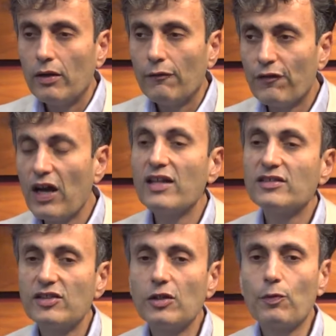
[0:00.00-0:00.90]

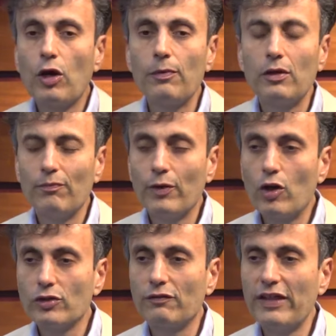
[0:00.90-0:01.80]
France has a problem
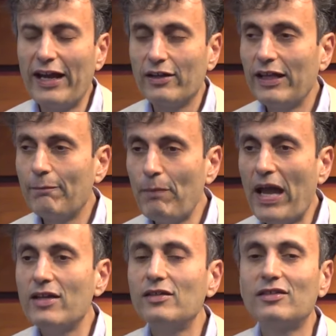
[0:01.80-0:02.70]
because of that. That
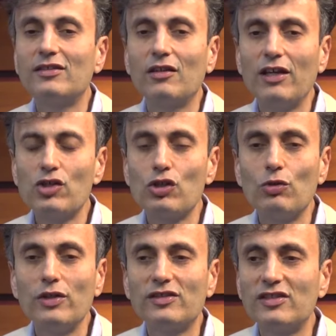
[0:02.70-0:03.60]
Paris, the
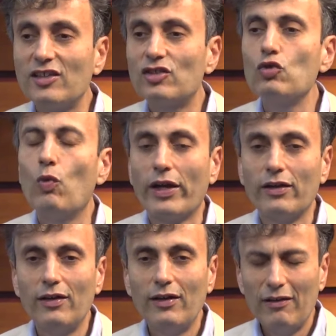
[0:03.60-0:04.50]
ratio is
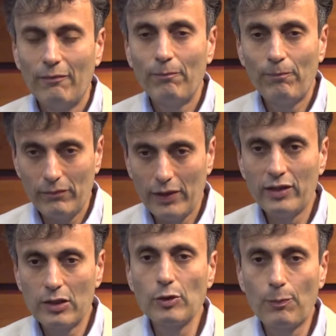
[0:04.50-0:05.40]
6-1
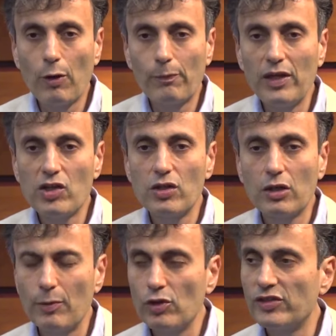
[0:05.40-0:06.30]
in terms of population
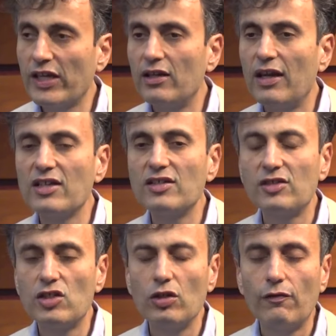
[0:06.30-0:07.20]
compared to the second
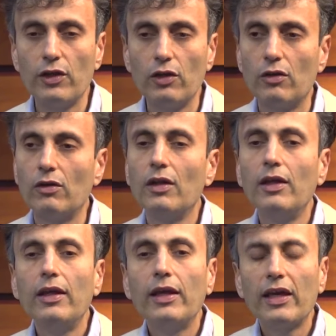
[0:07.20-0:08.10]
largest city of Lyon.
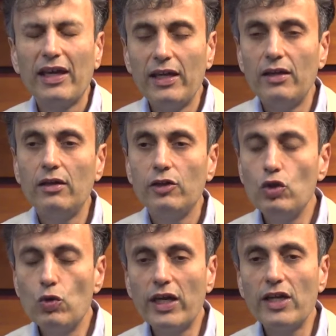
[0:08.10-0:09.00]
In
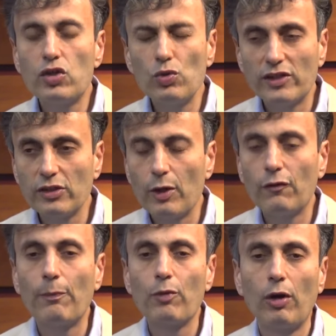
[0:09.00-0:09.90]
UK too, it's a bit
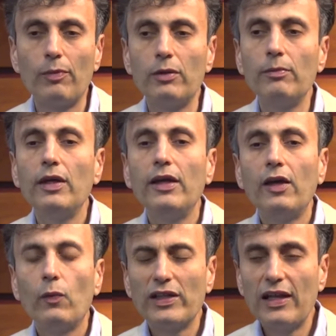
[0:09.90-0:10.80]
of a problem, where the